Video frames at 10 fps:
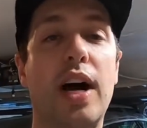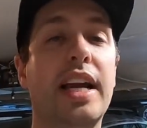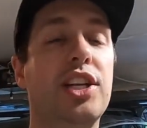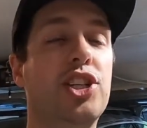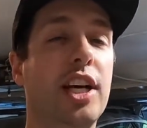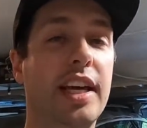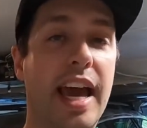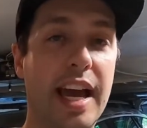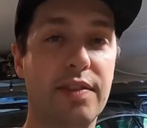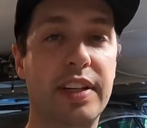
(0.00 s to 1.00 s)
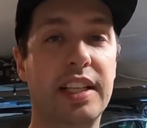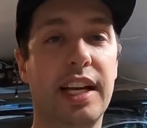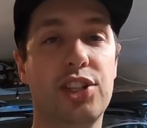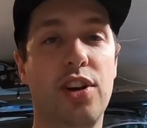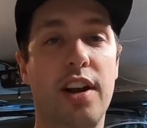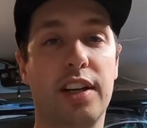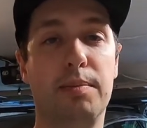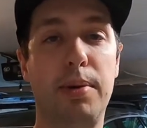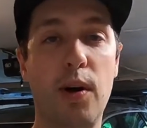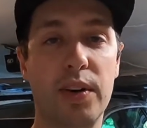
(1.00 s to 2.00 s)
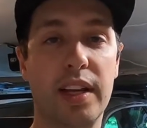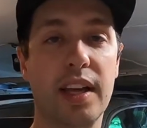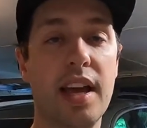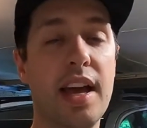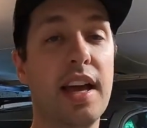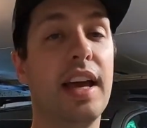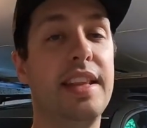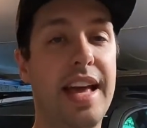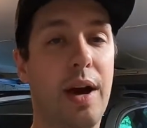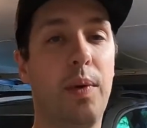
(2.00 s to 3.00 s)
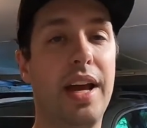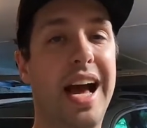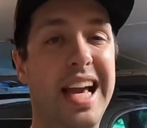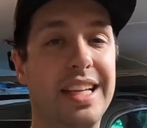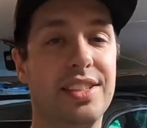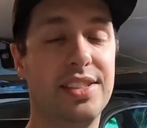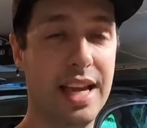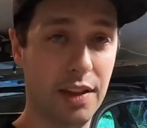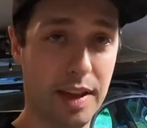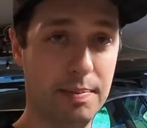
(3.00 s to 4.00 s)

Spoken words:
I can check every electronic component, and that way I can sell them.